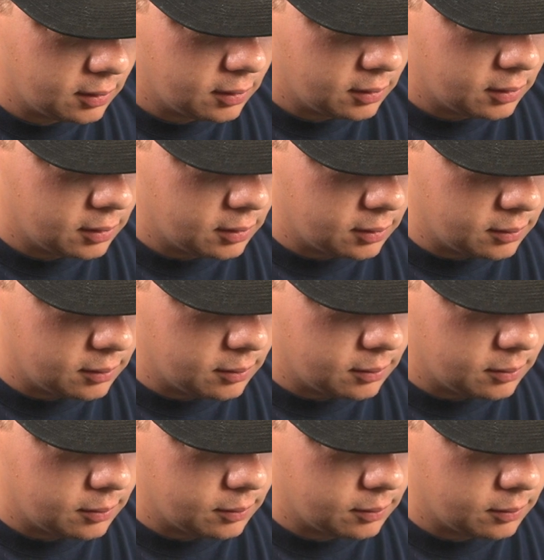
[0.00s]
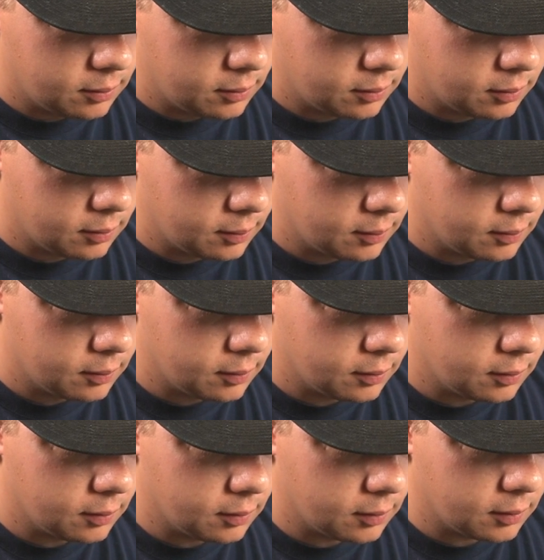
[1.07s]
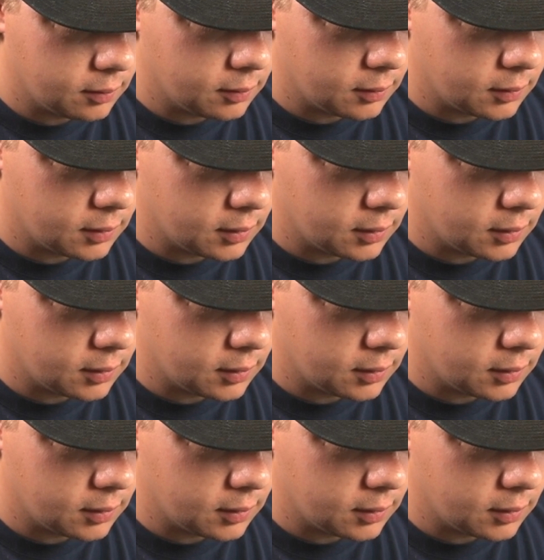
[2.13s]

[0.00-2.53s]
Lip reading: (no one is talking)